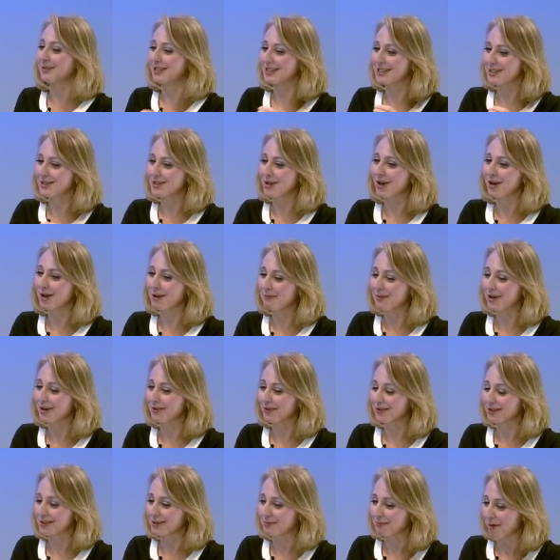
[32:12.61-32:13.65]
Let's talk
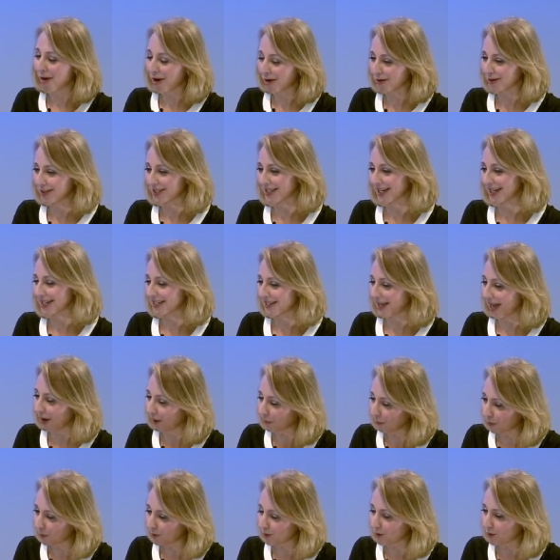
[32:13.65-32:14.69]
about the democratize.
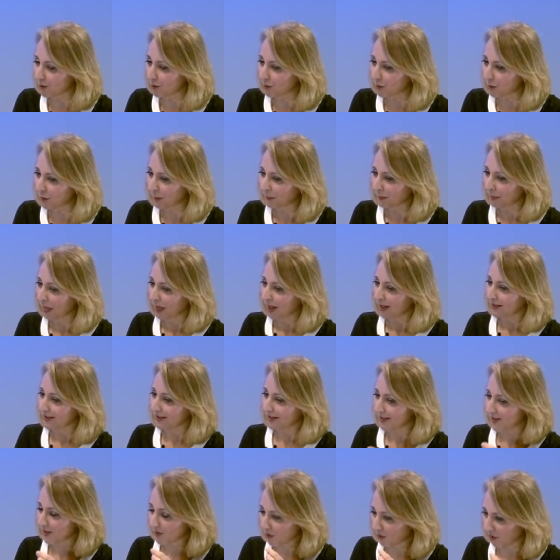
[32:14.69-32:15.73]
How would you
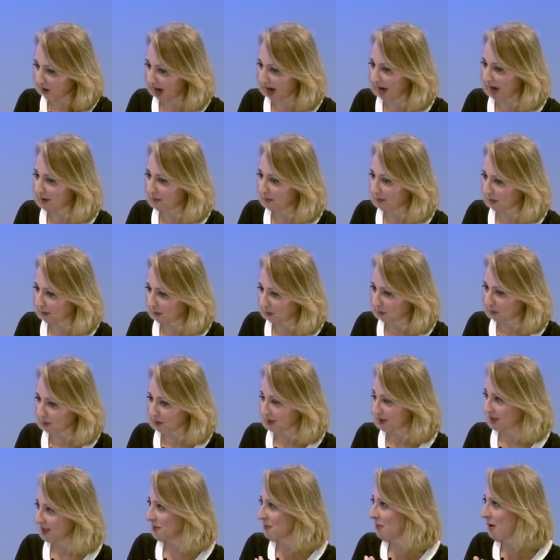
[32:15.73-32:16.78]
describe the
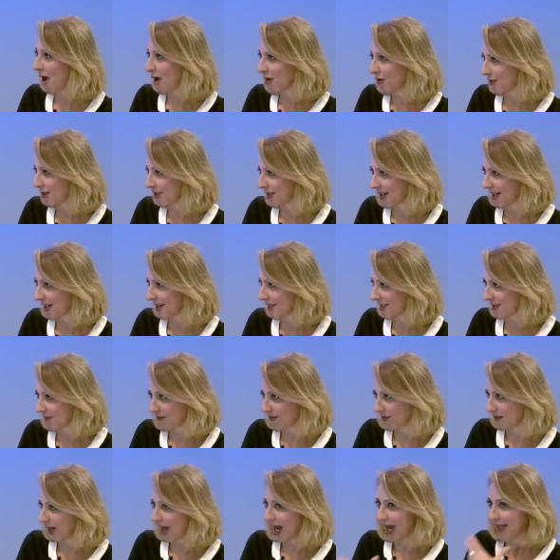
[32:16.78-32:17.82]
word democratize
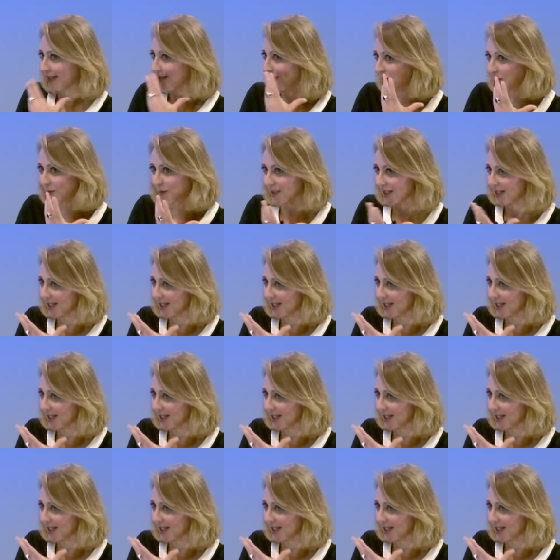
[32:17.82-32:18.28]
if you had to mm.